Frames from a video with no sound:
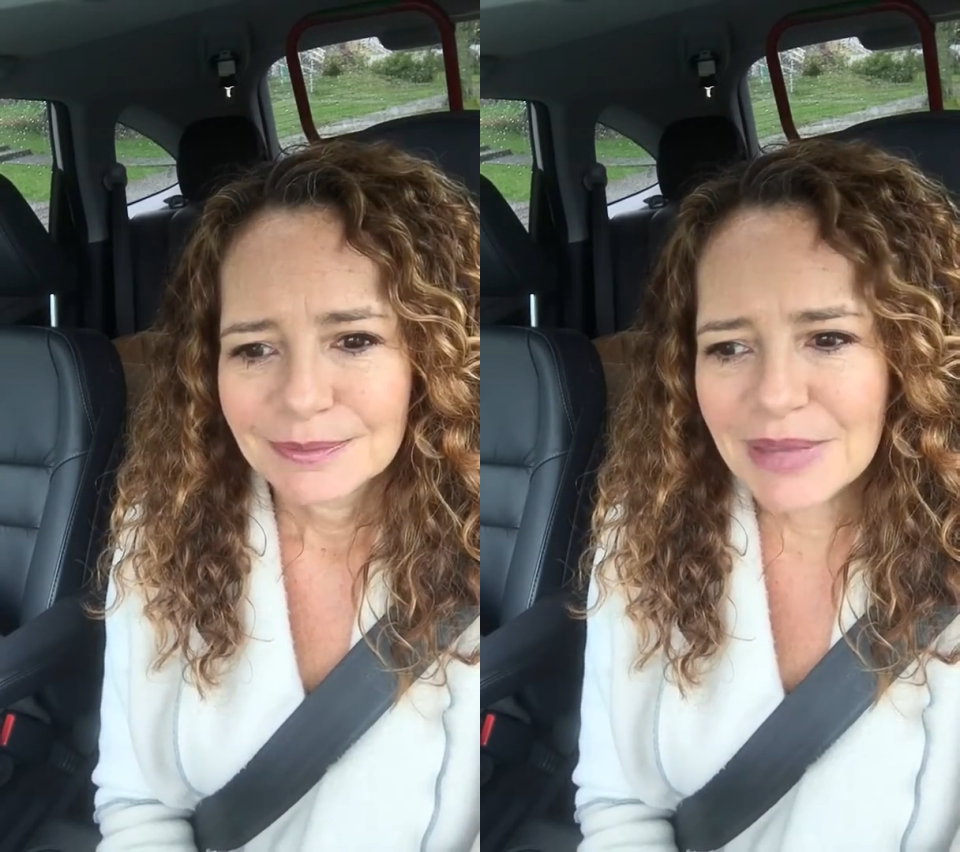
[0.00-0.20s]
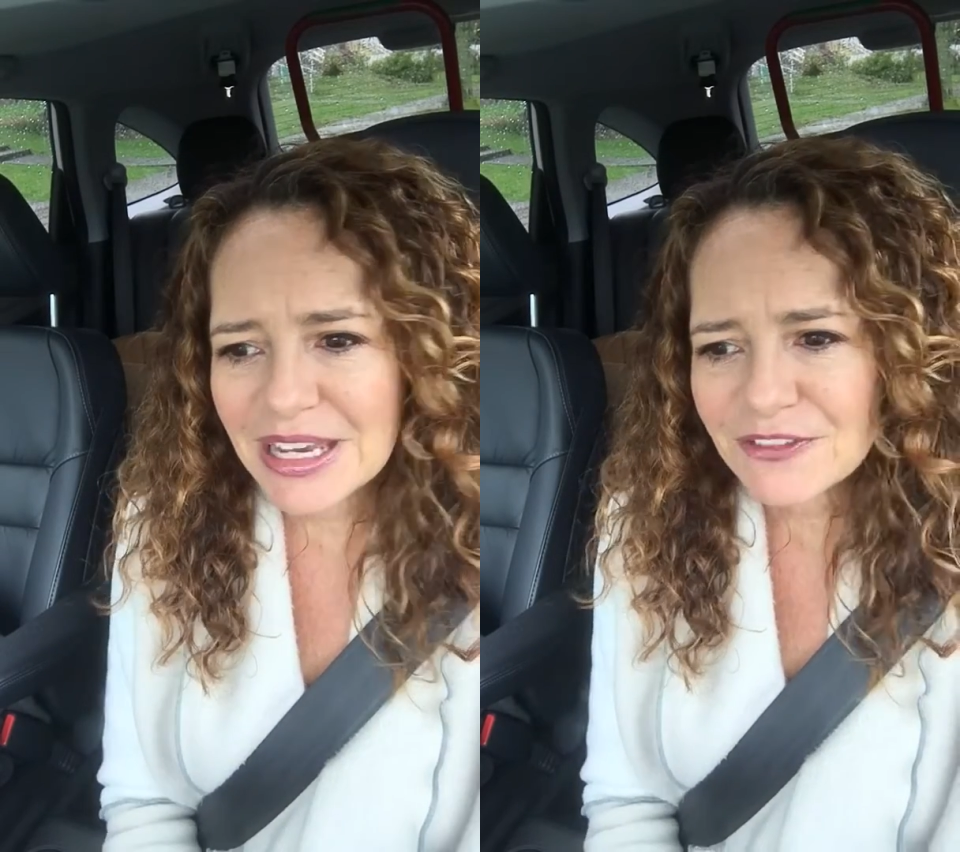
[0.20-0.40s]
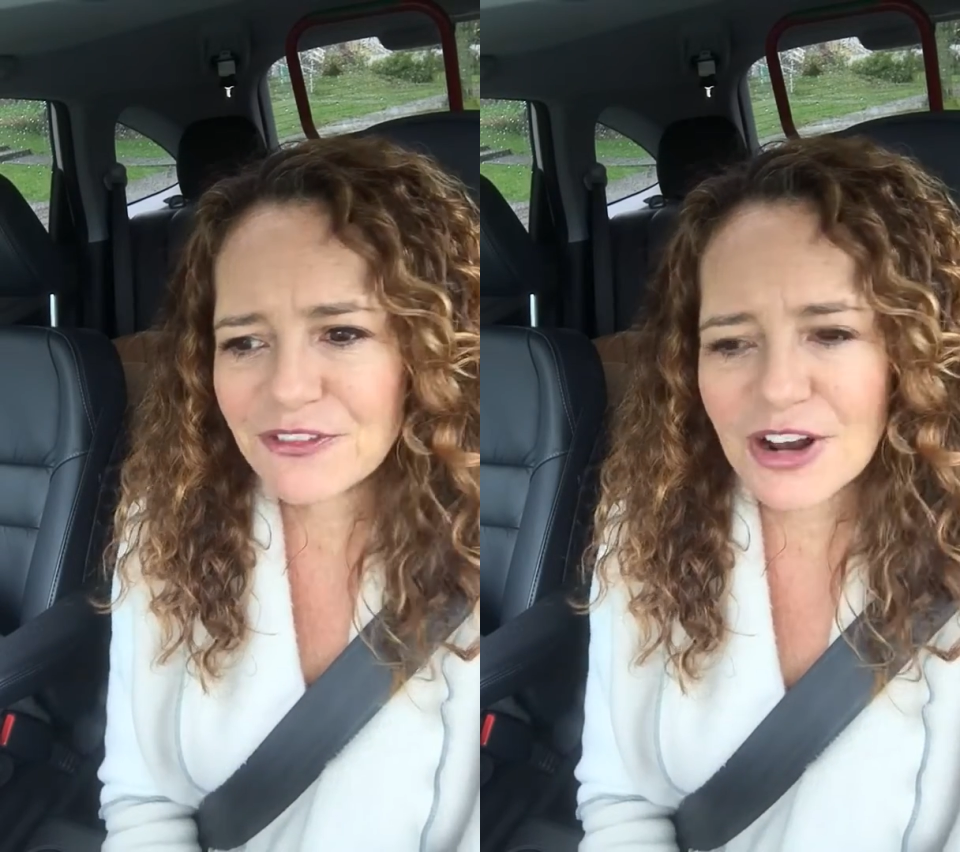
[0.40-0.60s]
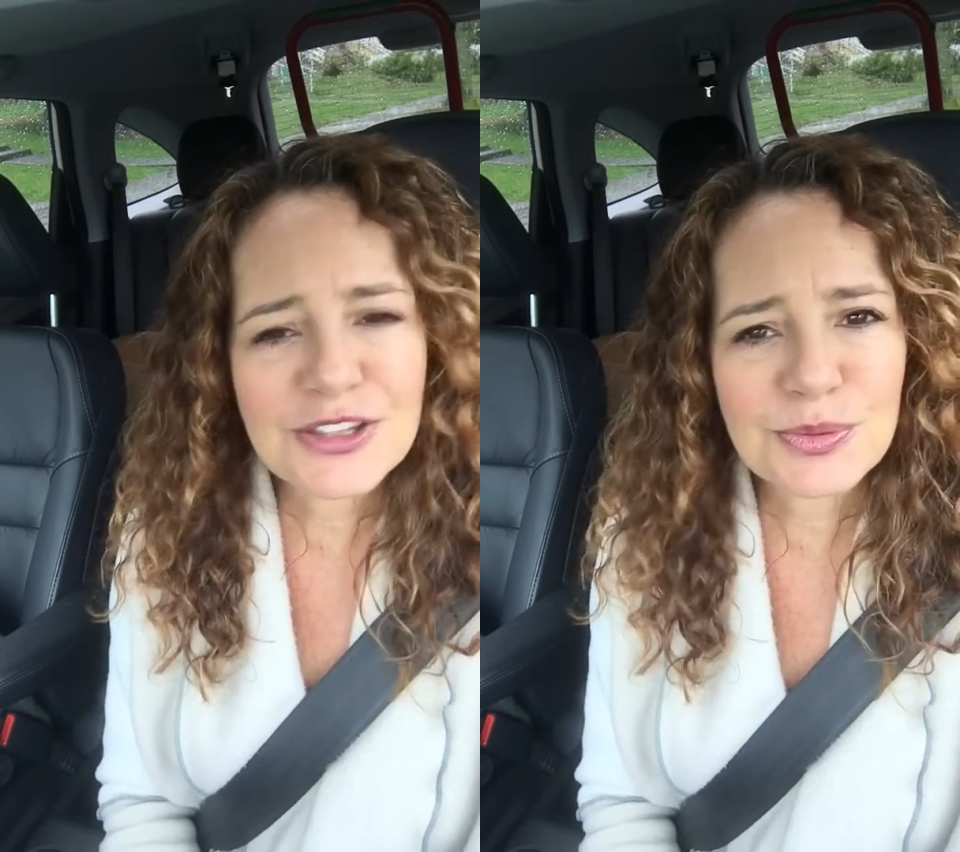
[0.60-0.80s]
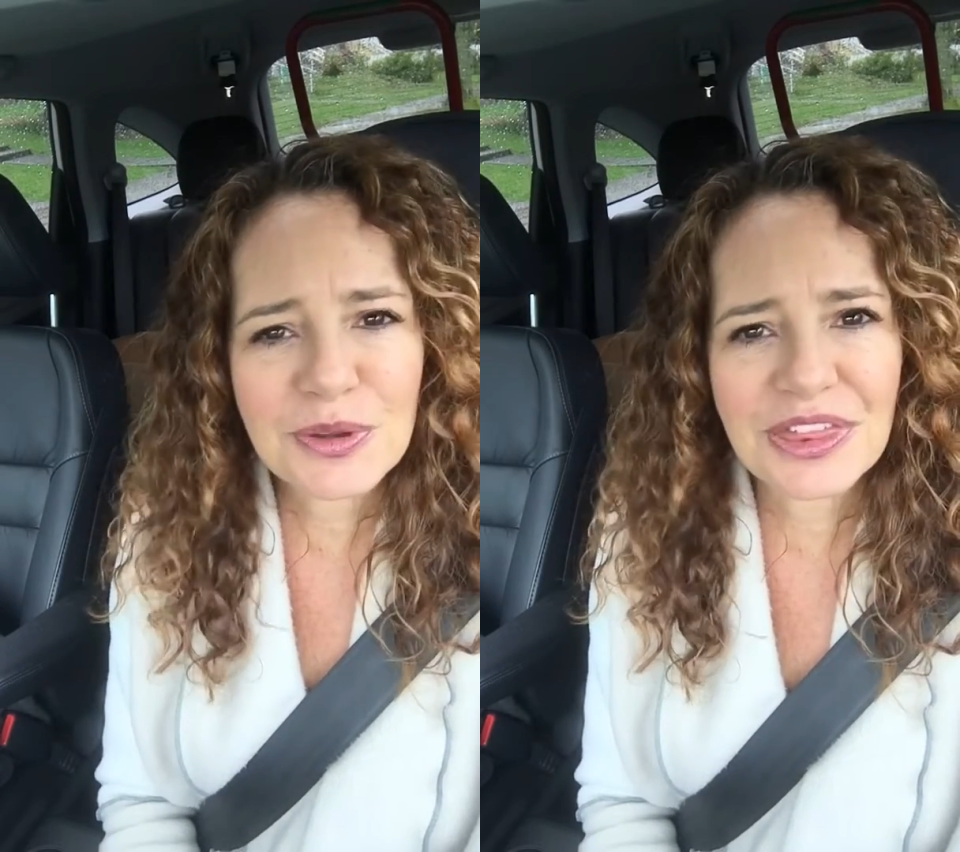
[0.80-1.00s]
Make
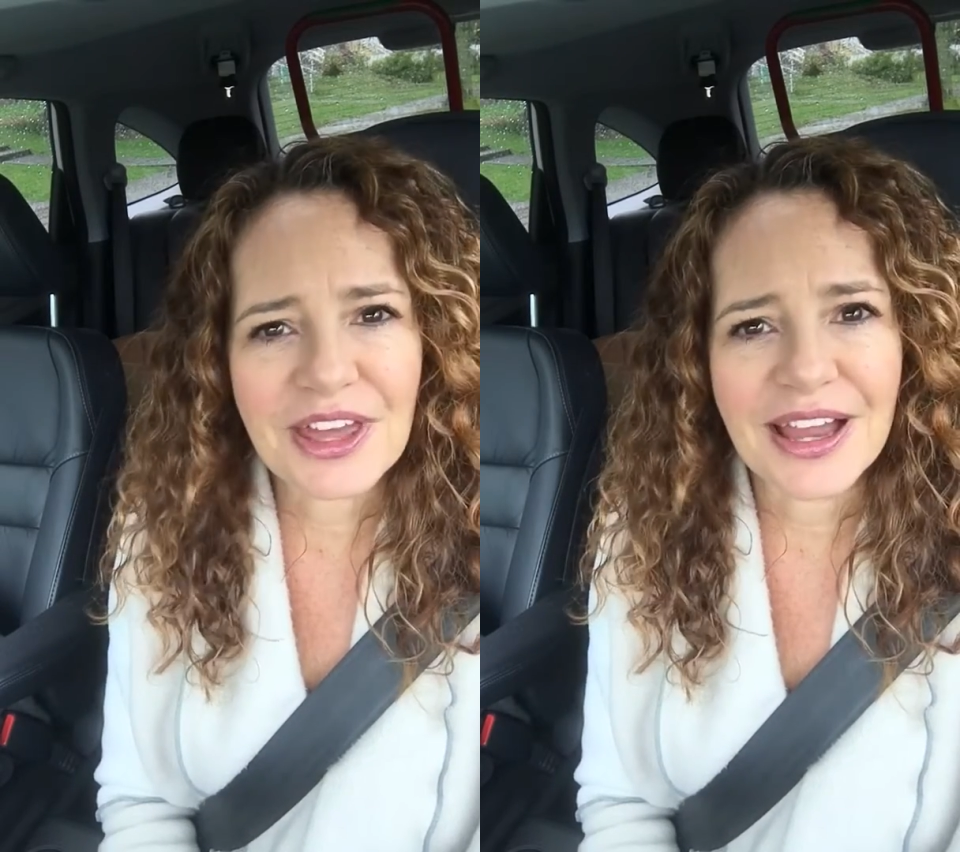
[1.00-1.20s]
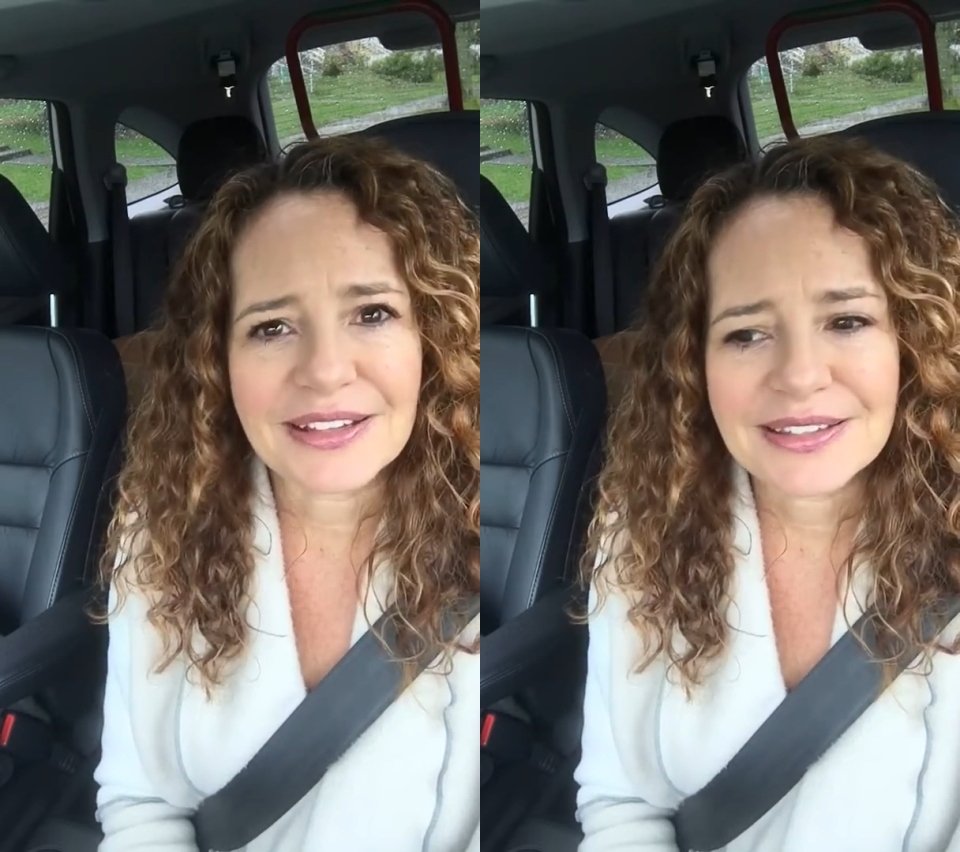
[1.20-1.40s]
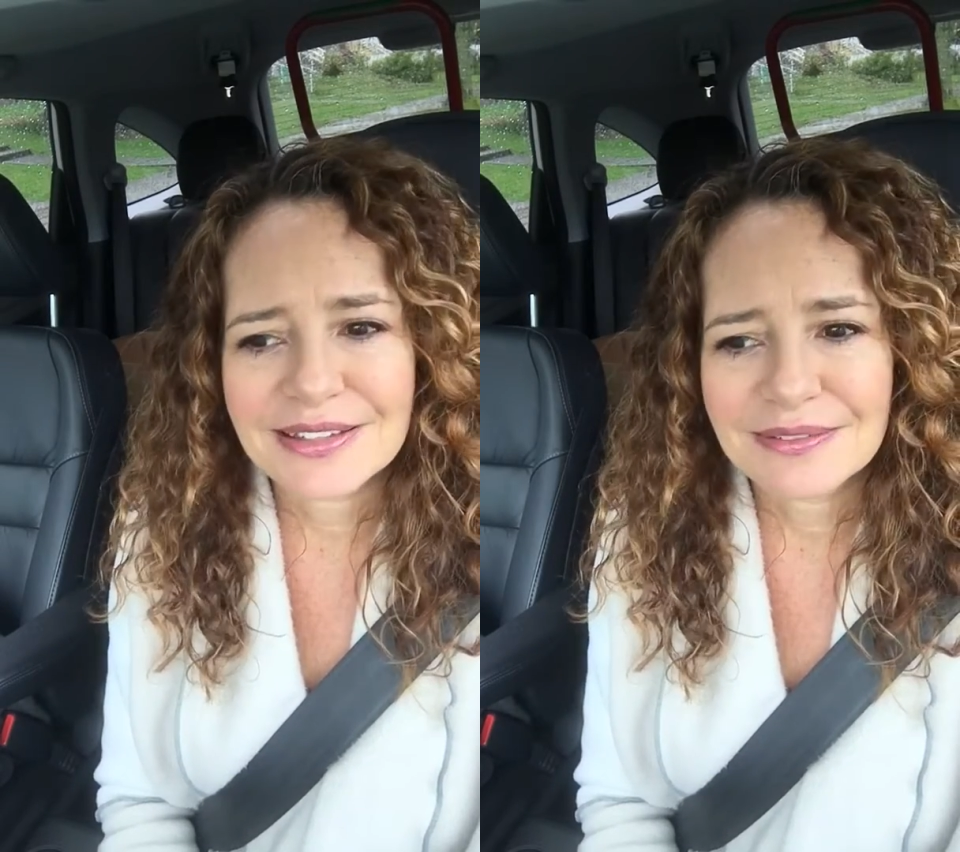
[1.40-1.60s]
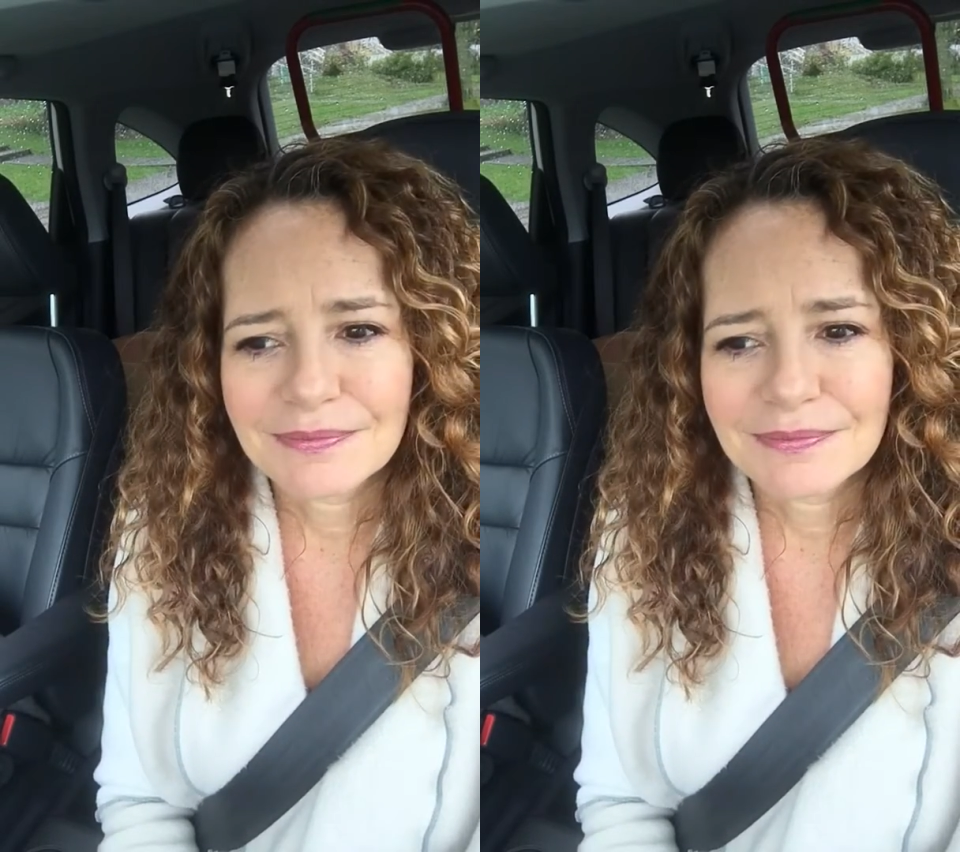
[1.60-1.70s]
friends with that.